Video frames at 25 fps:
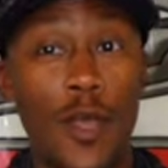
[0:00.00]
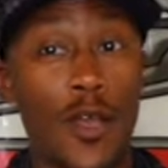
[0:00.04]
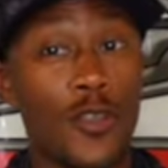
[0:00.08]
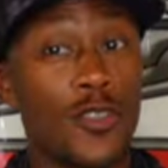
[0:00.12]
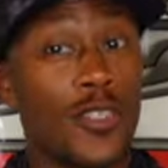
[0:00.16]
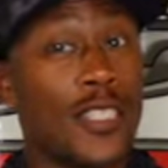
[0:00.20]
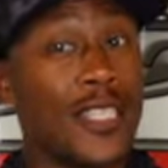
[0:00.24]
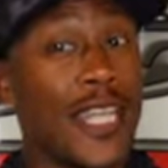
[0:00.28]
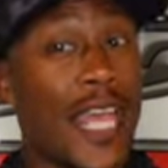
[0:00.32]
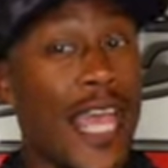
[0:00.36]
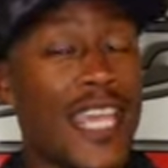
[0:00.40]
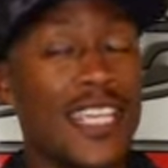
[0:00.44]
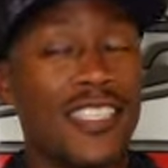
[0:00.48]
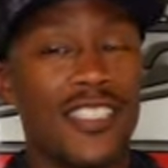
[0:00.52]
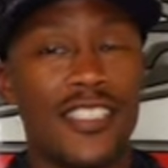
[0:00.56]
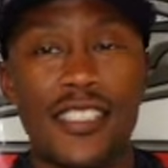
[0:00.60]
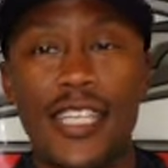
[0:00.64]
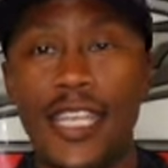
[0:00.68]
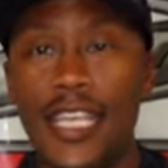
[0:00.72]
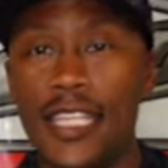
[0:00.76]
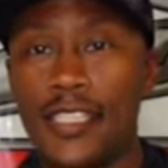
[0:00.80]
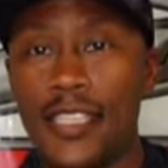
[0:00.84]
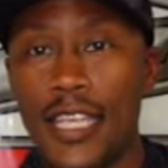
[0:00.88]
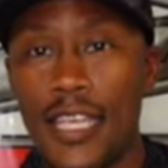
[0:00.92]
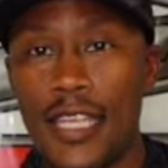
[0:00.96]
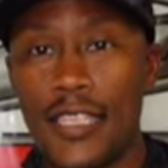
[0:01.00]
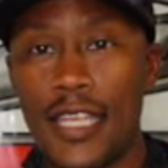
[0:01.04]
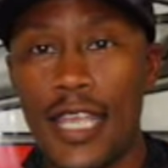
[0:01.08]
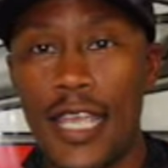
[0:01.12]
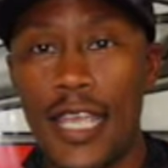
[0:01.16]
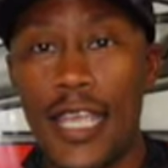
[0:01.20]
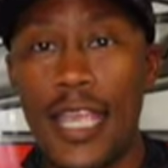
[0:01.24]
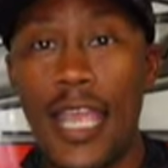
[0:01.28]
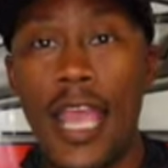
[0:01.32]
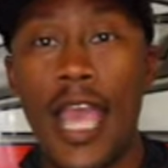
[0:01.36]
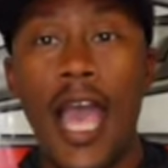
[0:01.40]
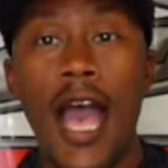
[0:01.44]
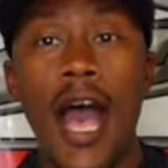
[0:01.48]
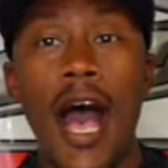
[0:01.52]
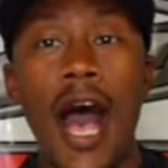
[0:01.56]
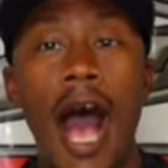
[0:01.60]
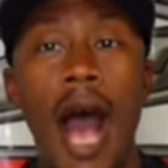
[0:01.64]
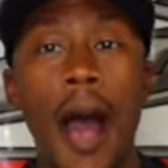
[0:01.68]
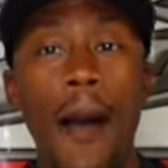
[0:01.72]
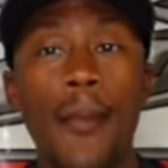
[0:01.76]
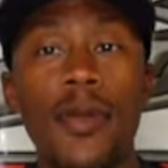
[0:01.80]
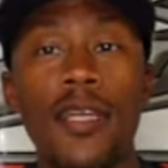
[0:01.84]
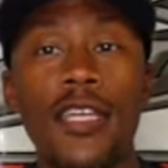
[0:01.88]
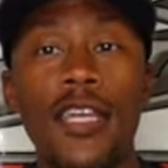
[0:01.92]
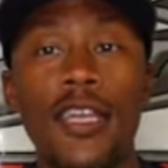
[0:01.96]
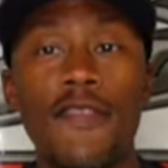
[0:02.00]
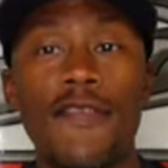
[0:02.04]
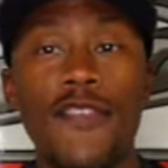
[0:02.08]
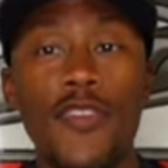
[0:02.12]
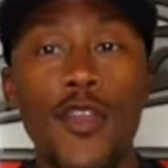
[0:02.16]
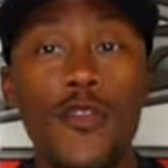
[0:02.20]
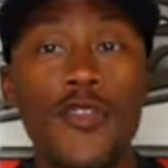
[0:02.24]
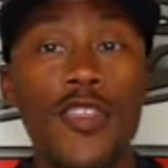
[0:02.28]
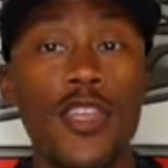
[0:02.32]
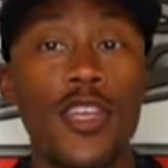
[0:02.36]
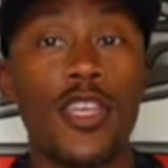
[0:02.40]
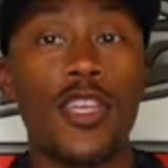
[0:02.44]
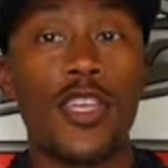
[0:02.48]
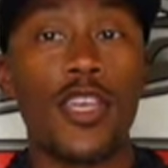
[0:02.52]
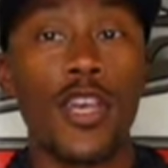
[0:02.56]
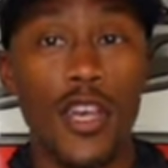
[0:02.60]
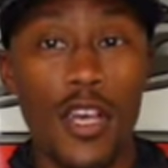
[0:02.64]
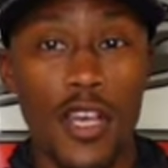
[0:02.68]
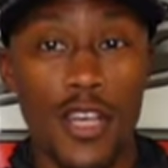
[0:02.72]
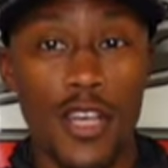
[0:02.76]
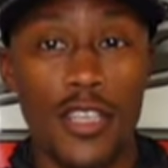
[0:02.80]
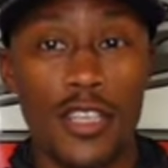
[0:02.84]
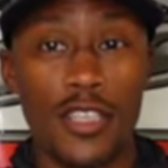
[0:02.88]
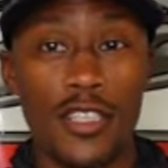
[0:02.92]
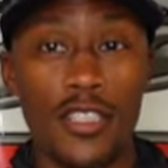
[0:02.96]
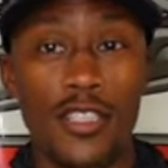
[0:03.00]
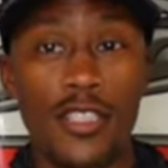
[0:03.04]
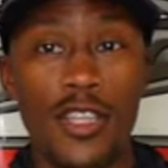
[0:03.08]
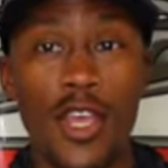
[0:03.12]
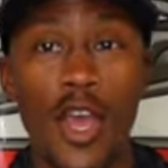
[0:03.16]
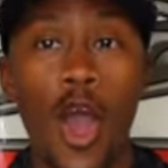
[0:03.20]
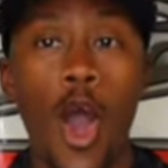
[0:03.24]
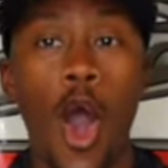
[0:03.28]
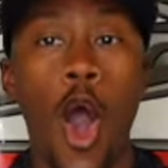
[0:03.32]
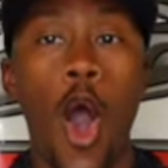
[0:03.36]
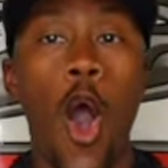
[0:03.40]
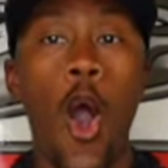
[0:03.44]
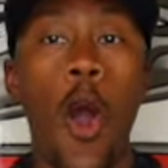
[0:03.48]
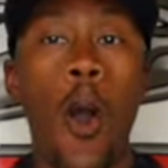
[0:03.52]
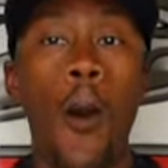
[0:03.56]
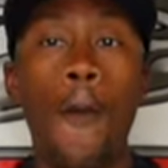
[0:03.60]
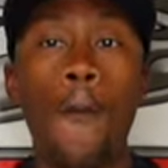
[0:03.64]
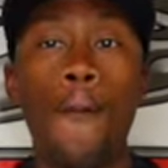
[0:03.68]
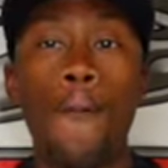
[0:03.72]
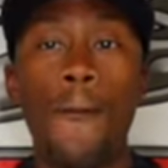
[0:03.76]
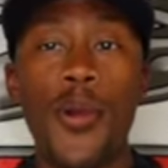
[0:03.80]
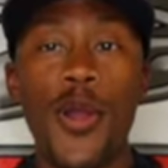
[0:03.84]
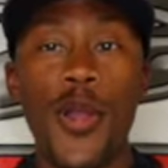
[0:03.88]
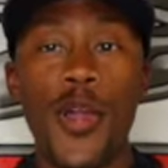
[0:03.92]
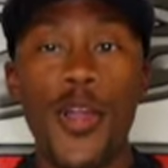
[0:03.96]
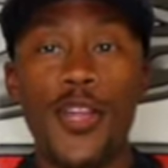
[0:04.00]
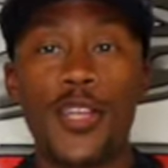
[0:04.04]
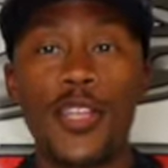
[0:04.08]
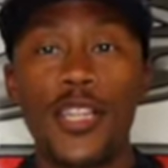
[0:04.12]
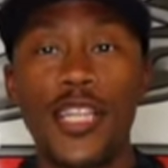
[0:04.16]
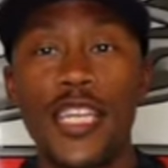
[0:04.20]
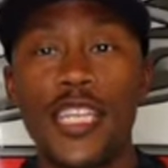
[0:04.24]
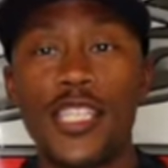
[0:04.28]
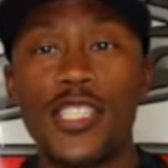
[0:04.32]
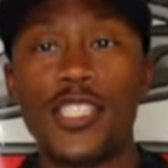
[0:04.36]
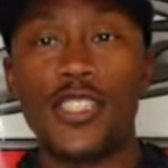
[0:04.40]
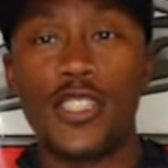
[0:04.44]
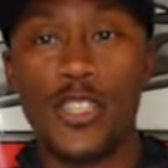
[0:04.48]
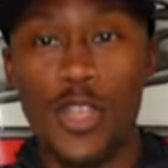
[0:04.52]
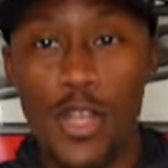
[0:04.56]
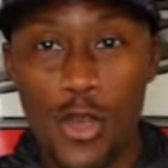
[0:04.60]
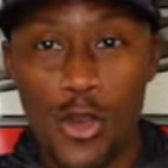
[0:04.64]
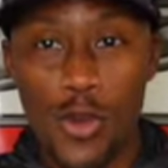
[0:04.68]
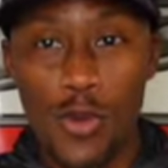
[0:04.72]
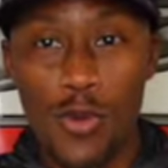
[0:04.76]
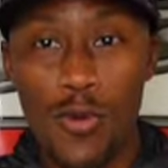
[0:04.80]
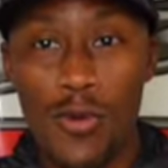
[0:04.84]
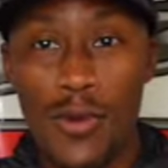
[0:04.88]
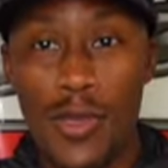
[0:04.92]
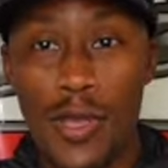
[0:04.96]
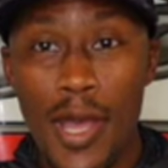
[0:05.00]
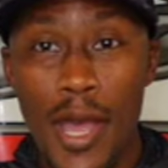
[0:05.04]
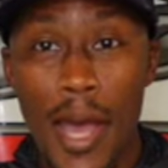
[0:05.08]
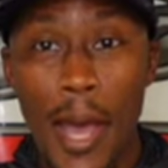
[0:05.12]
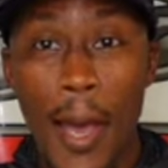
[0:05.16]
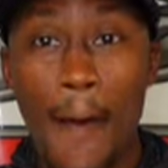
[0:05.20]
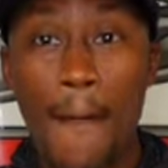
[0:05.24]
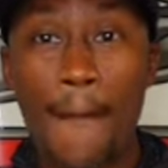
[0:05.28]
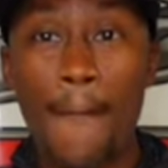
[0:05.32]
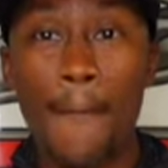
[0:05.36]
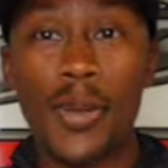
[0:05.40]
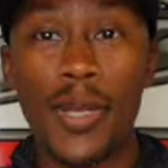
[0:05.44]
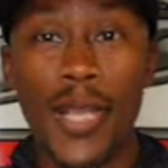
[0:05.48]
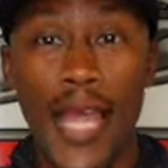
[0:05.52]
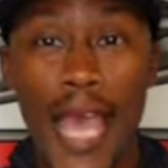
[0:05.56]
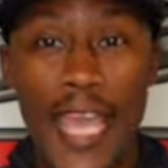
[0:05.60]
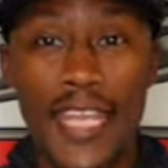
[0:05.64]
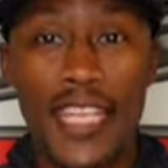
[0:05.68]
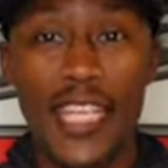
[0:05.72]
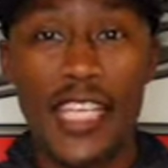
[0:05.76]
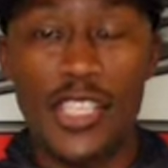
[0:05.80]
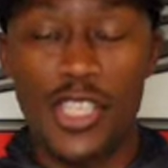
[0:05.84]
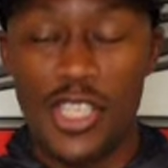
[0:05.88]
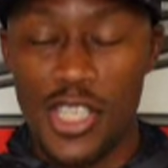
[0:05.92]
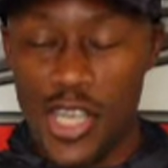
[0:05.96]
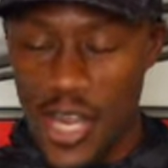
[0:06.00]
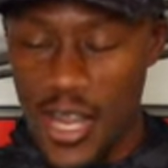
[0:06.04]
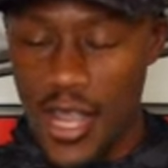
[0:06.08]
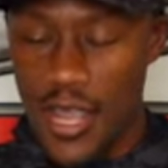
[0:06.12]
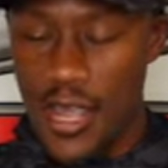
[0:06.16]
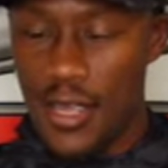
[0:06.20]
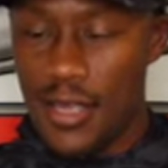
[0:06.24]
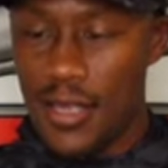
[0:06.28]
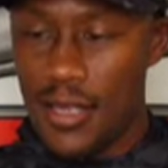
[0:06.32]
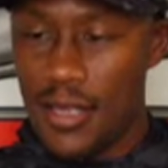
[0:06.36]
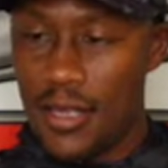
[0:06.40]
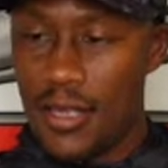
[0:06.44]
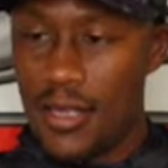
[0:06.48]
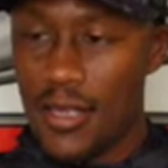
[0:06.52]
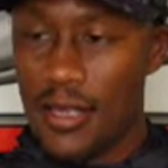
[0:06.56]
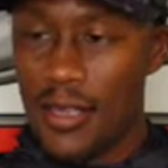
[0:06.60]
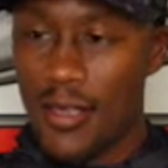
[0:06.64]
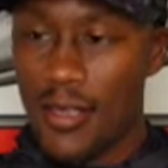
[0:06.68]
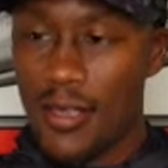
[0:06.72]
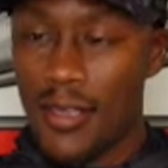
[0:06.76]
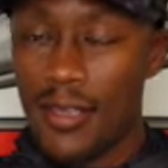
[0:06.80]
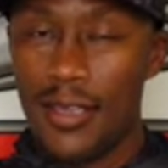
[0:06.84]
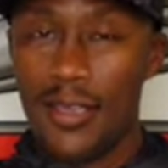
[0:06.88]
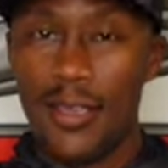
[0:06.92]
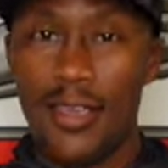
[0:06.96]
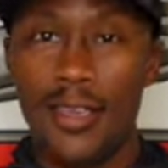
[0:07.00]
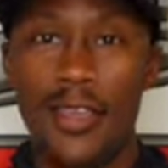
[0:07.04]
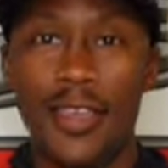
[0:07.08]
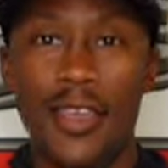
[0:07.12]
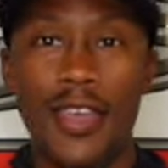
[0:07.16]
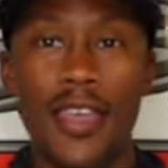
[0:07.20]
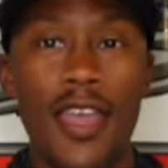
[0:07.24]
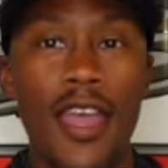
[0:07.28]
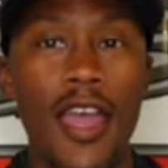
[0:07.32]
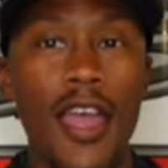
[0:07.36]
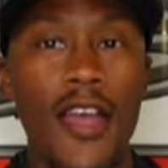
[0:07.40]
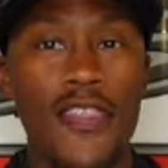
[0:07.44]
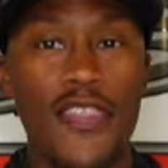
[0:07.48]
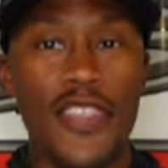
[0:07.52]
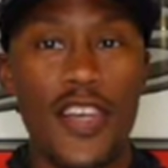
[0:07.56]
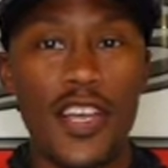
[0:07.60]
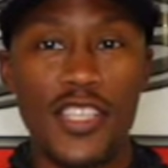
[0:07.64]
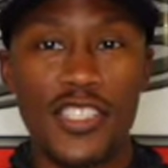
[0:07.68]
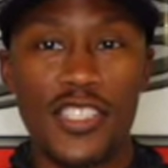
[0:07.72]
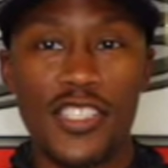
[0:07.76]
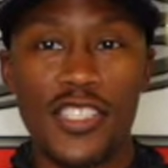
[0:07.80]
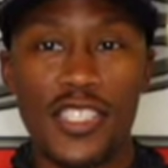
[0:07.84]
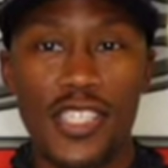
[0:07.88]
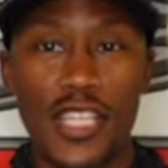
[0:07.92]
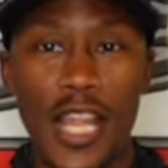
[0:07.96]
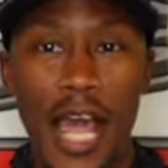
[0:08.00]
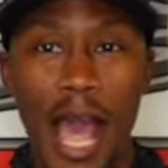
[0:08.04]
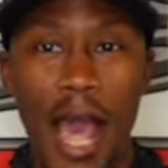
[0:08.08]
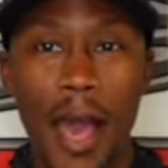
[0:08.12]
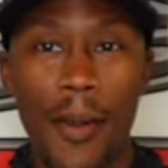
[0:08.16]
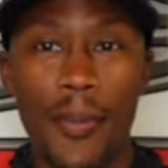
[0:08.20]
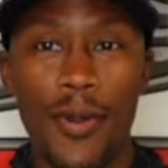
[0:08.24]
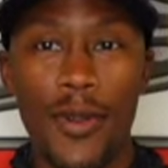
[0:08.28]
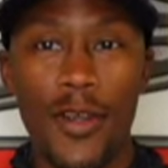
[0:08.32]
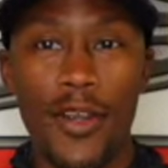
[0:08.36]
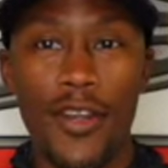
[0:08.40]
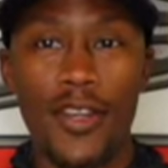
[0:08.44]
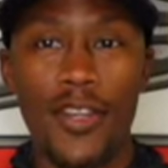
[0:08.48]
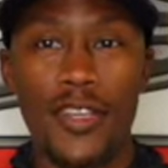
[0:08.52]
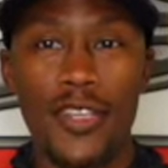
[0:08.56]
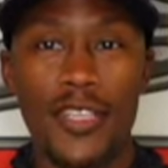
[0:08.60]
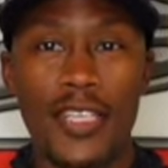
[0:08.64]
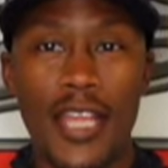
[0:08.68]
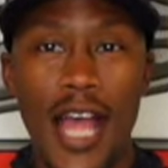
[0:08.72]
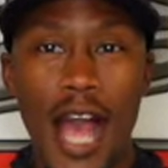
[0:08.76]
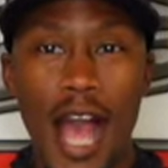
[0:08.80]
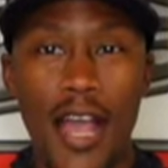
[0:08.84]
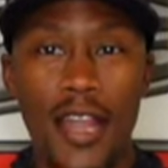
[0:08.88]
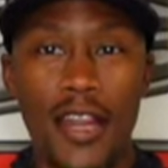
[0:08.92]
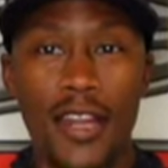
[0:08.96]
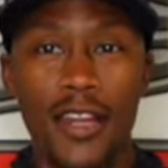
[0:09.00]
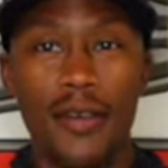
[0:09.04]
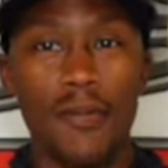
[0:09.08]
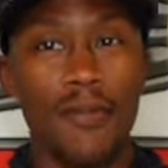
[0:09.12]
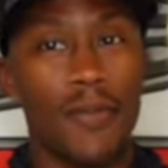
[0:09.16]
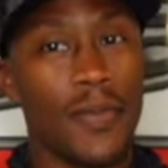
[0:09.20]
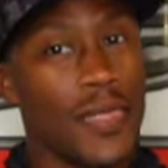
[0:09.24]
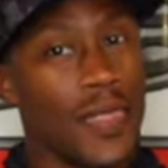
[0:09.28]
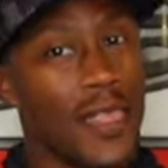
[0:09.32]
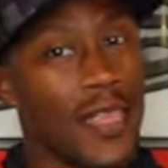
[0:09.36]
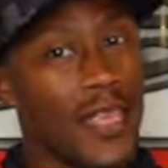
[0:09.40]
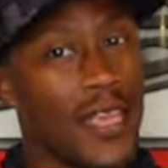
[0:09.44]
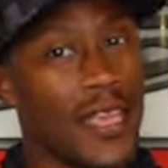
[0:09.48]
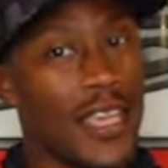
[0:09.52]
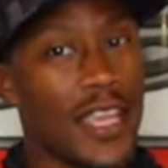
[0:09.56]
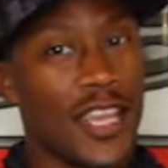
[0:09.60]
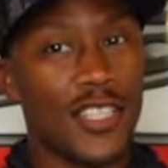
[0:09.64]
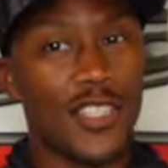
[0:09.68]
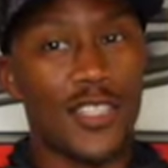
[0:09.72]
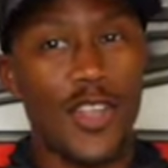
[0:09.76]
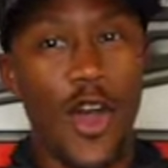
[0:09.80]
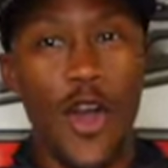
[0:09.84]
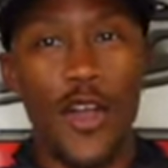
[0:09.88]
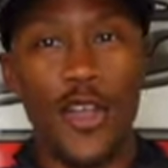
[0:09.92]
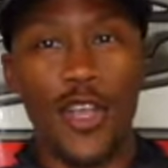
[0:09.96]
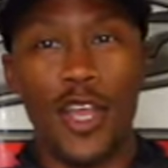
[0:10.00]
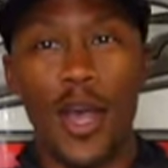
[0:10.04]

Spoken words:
On today's TTD, I'm going to give you the goods on Berkley's new bladed jig, the Slobberknocker. It's all